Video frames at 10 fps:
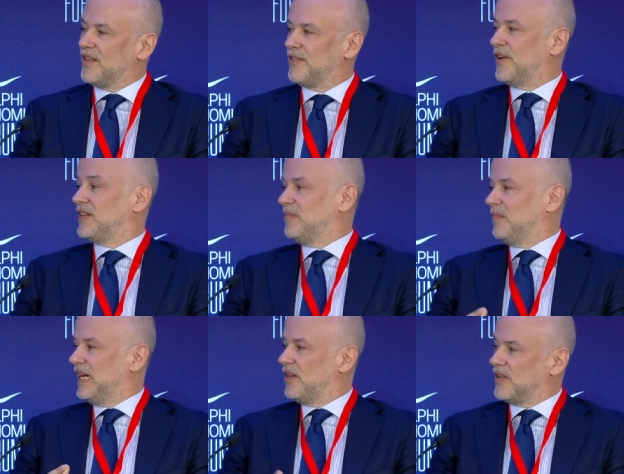30
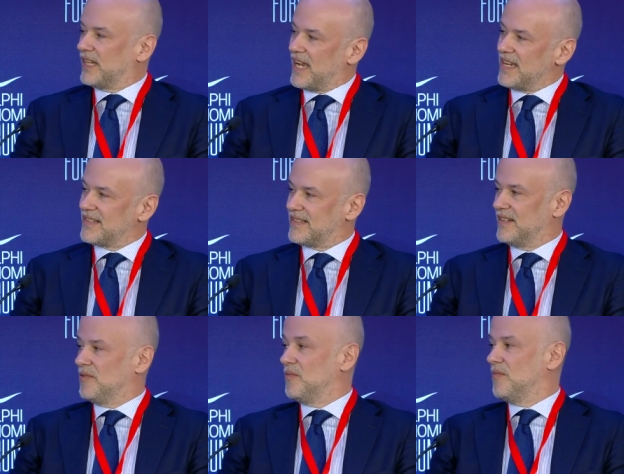million guests
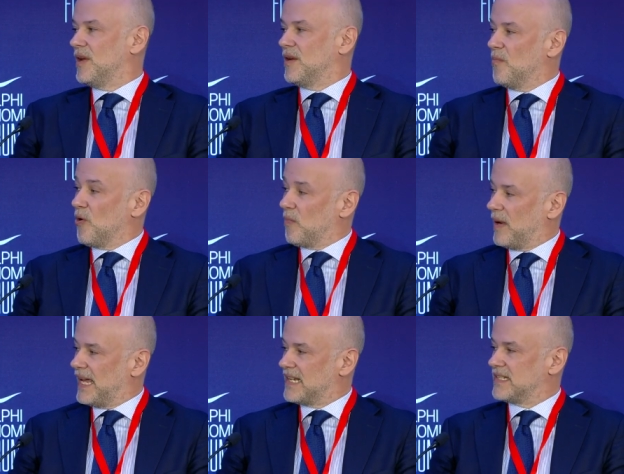in, in more
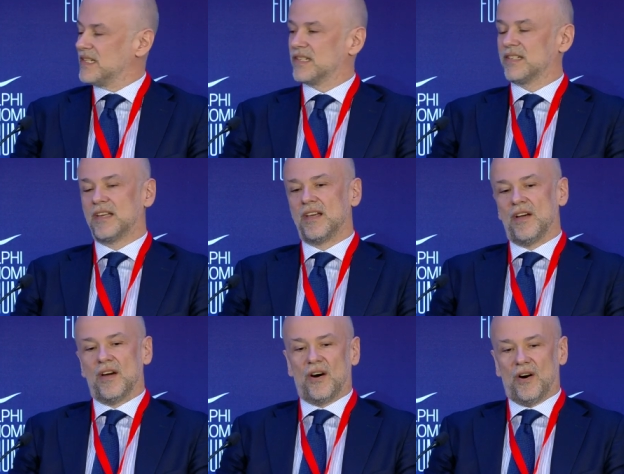places
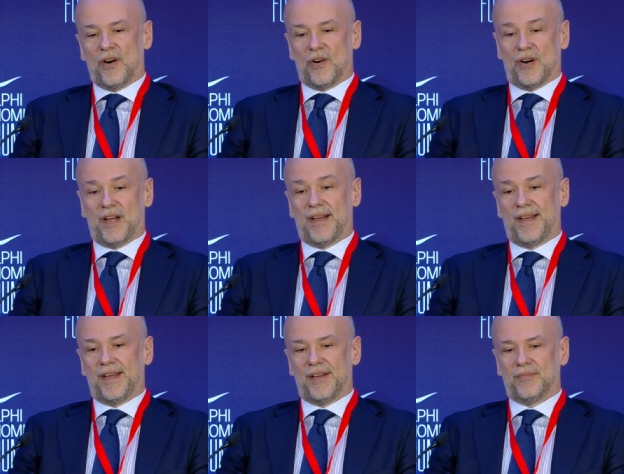or uh,
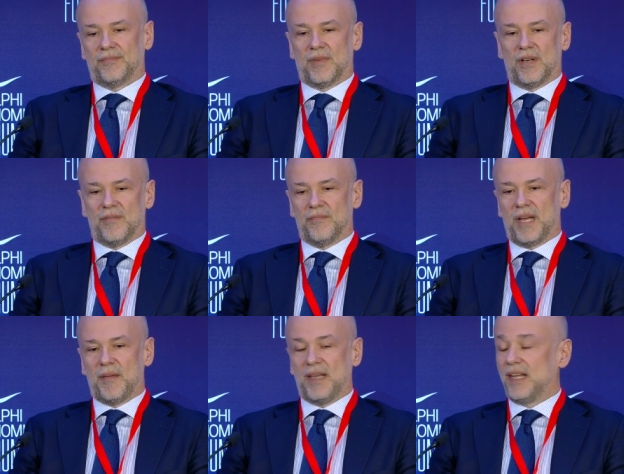
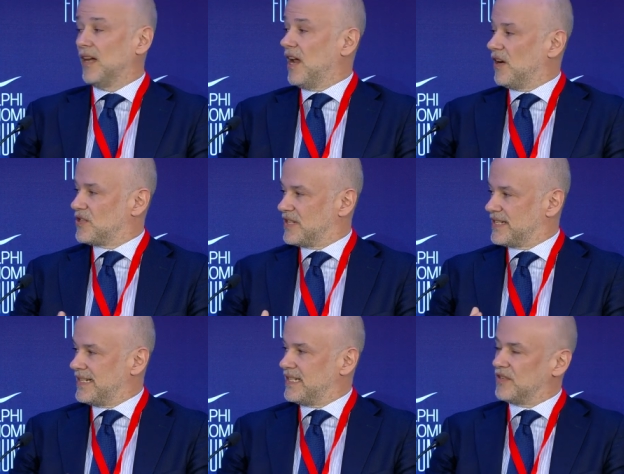maybe enlarge the
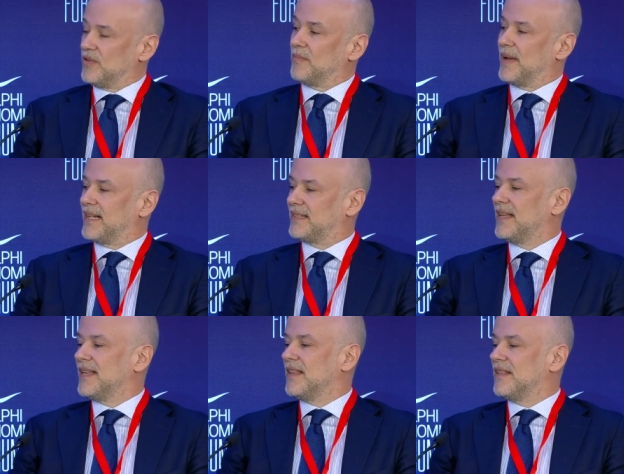season.
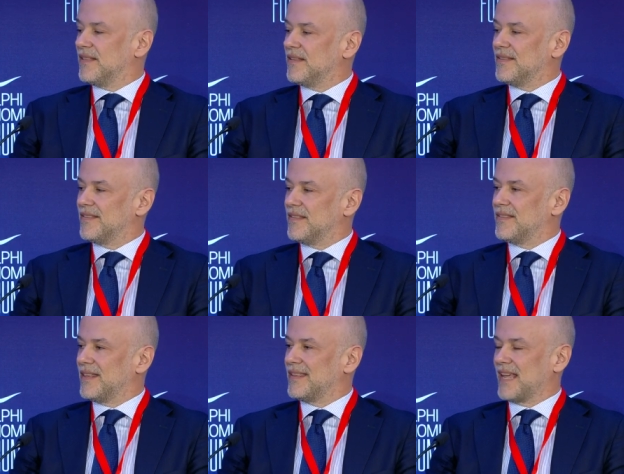But the,
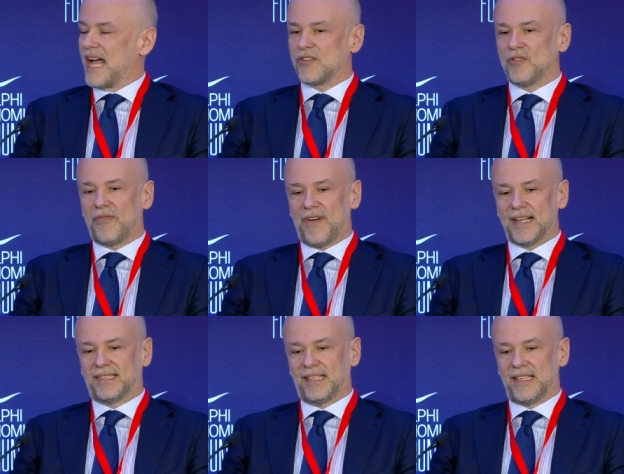the, the, actual
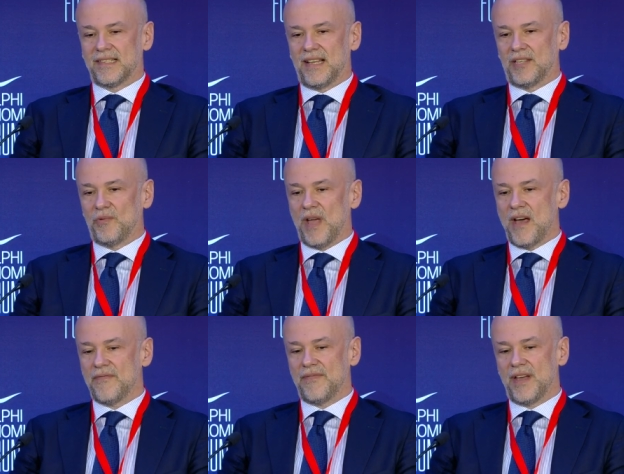fact is that we
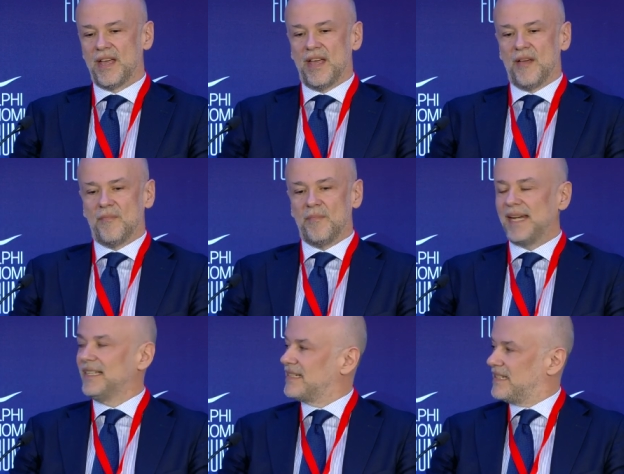have uh,
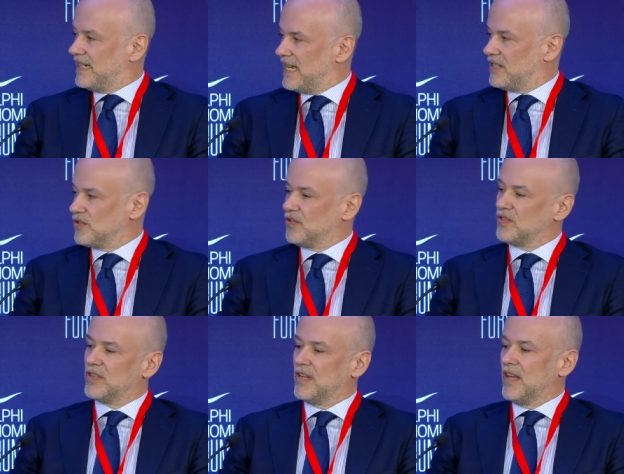many
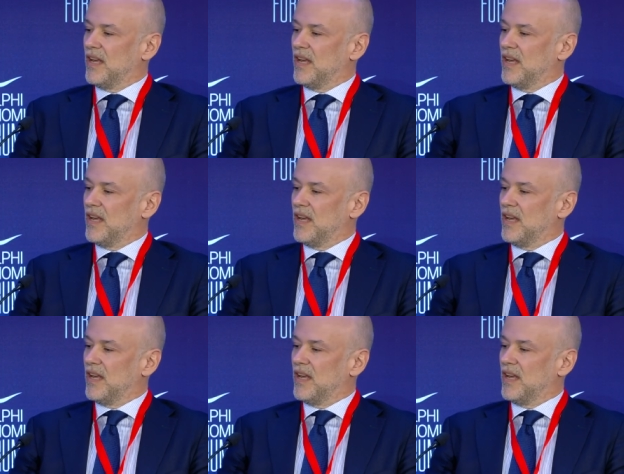destinations